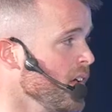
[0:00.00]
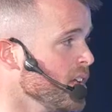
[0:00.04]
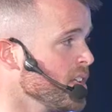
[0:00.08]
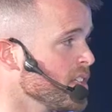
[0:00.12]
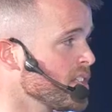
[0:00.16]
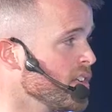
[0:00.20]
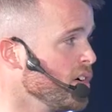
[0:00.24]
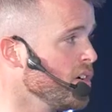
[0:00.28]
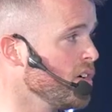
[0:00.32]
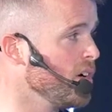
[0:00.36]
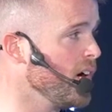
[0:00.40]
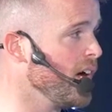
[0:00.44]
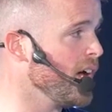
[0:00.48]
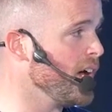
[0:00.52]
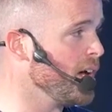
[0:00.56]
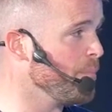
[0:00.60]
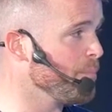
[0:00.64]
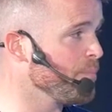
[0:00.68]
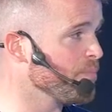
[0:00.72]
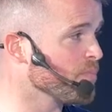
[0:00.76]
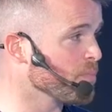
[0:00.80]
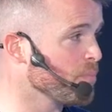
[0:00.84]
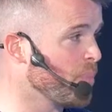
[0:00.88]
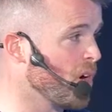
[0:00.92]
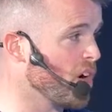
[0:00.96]
So
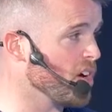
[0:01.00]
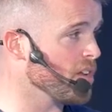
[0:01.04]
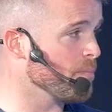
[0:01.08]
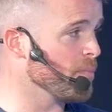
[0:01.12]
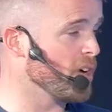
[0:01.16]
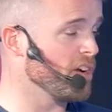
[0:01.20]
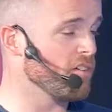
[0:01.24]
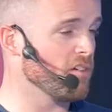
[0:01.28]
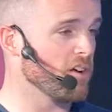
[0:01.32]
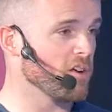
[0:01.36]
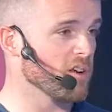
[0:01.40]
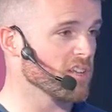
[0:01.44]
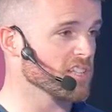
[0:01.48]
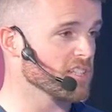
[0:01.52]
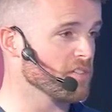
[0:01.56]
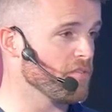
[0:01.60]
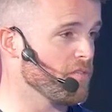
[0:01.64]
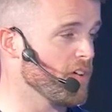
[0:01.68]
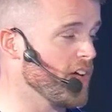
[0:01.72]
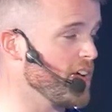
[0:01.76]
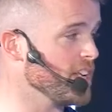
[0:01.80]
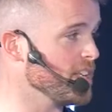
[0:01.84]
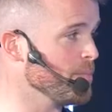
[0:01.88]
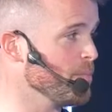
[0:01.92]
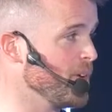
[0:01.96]
part of my role as a
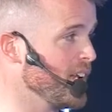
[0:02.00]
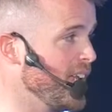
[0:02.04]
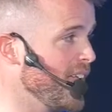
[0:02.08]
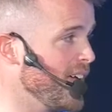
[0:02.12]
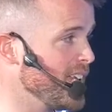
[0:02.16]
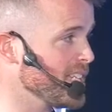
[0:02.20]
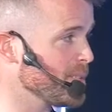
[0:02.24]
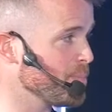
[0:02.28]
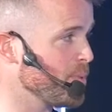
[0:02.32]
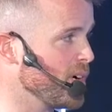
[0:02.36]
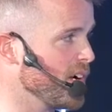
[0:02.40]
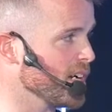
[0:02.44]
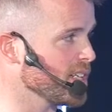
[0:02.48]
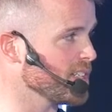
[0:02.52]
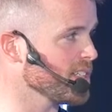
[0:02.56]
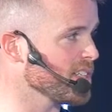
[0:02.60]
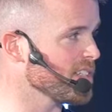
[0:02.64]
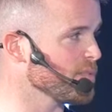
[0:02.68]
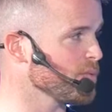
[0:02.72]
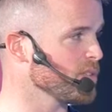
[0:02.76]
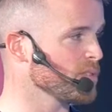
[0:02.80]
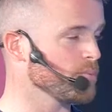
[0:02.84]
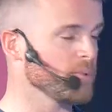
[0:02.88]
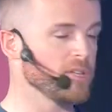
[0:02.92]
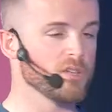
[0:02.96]
vet in my last
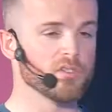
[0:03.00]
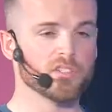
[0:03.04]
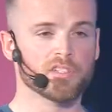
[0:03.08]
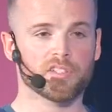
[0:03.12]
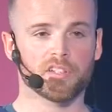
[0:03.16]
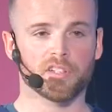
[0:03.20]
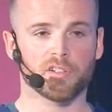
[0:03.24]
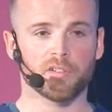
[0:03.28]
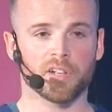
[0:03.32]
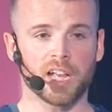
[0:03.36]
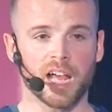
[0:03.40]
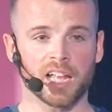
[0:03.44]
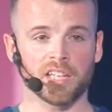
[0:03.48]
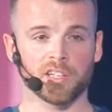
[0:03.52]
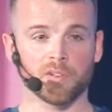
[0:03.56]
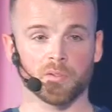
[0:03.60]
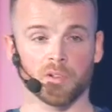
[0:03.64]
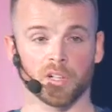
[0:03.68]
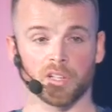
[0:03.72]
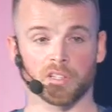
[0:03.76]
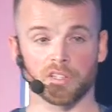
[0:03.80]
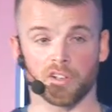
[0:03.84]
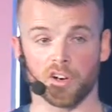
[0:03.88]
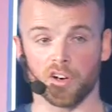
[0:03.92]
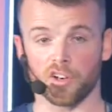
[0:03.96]
practice was we used to do an
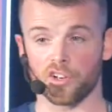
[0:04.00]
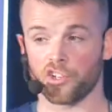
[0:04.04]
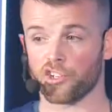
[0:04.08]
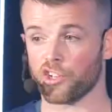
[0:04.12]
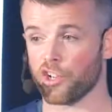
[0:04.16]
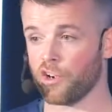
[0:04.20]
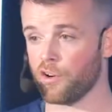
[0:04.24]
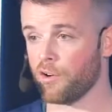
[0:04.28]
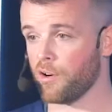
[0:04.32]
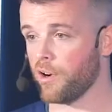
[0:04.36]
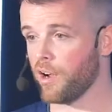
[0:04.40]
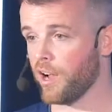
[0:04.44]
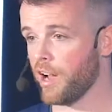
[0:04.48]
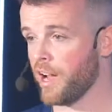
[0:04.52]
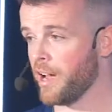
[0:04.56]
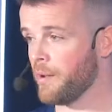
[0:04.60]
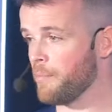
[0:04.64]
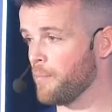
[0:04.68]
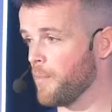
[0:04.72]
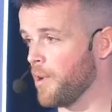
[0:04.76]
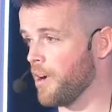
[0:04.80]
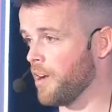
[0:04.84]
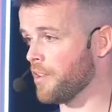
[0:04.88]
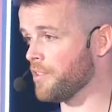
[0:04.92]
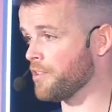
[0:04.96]
annual dog show
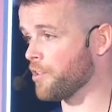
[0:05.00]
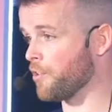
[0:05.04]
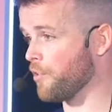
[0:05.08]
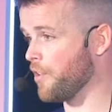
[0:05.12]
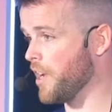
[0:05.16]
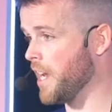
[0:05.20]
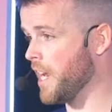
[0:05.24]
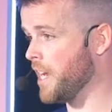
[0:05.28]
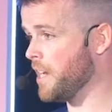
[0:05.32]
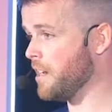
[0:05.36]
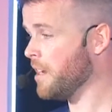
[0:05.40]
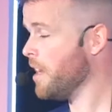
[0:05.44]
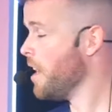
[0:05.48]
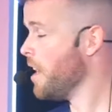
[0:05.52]
on the green,